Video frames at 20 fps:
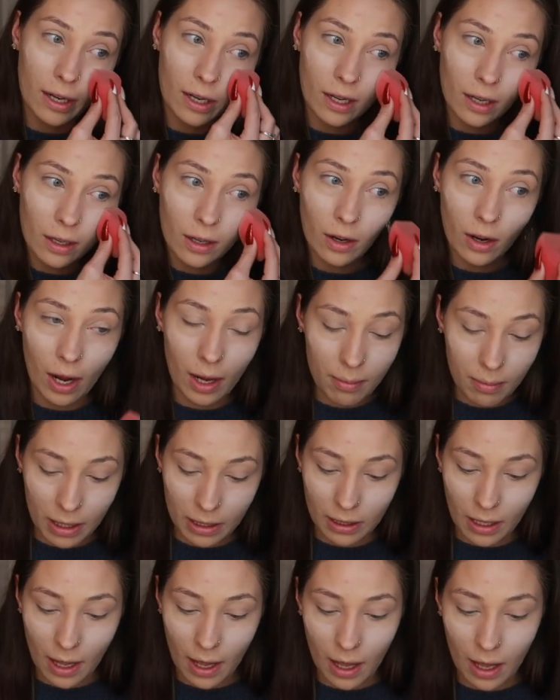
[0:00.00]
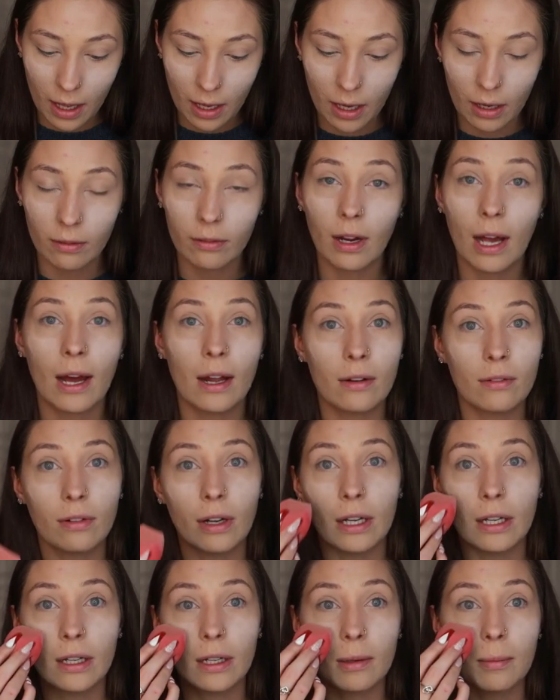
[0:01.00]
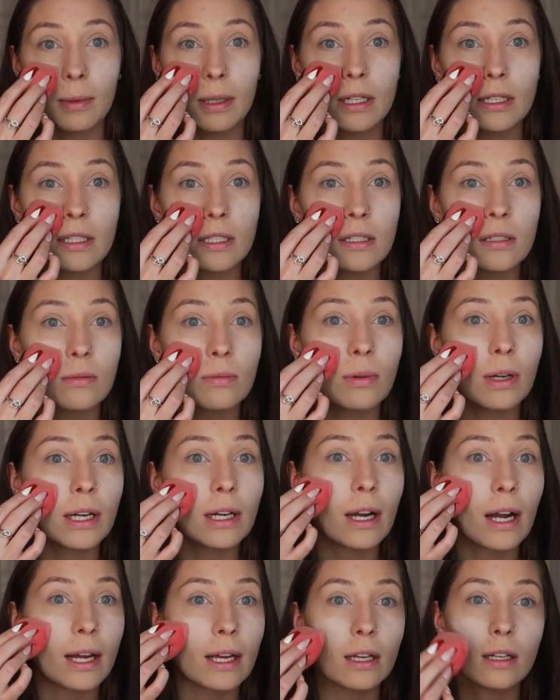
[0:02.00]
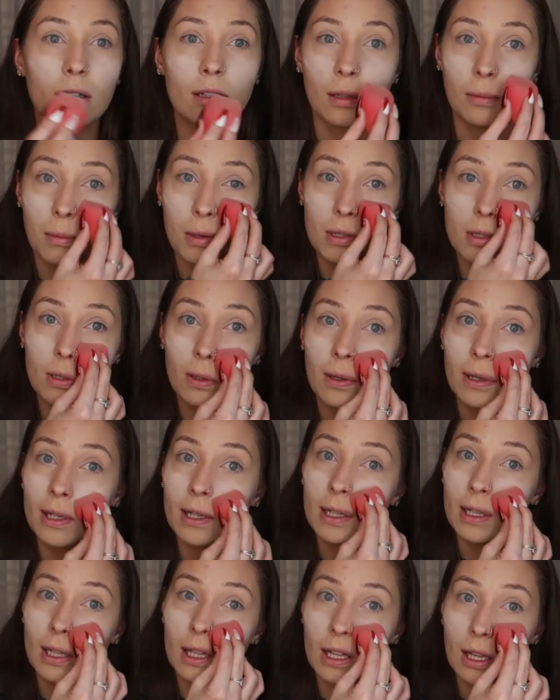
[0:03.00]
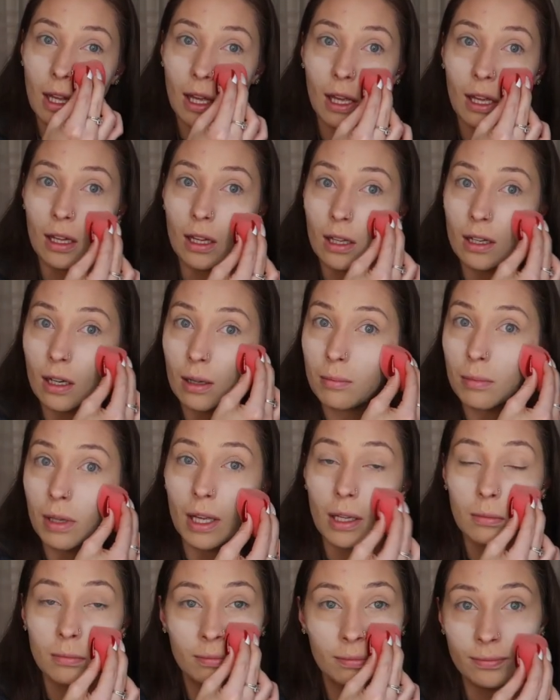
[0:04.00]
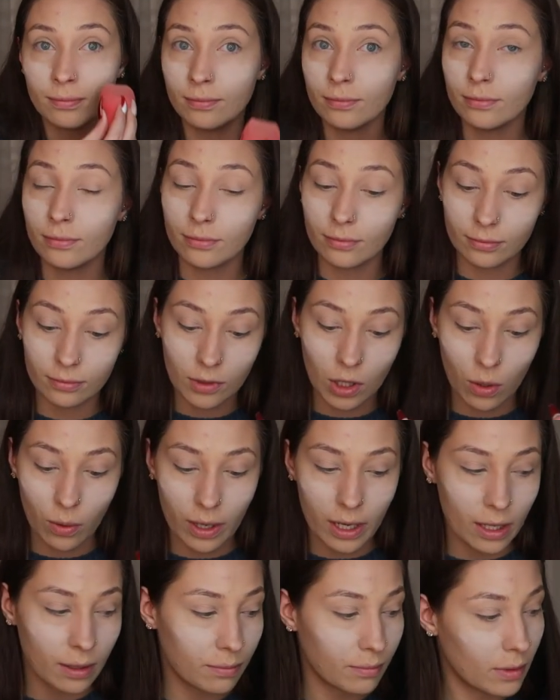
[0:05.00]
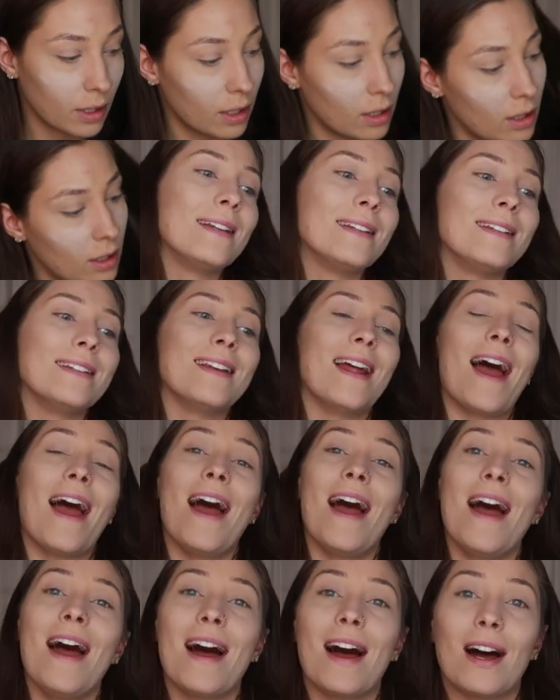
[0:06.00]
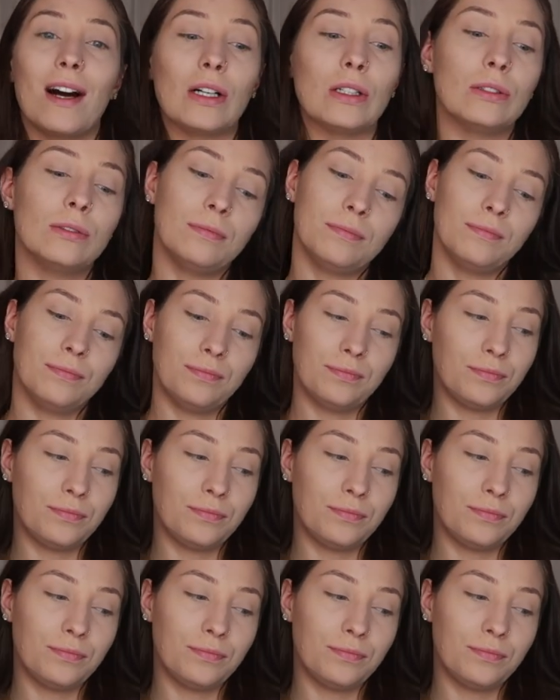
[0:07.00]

here, girl, I bake the heck out of right here because this is where I get the most oily, and I'm like, mm-mm, quit it. Now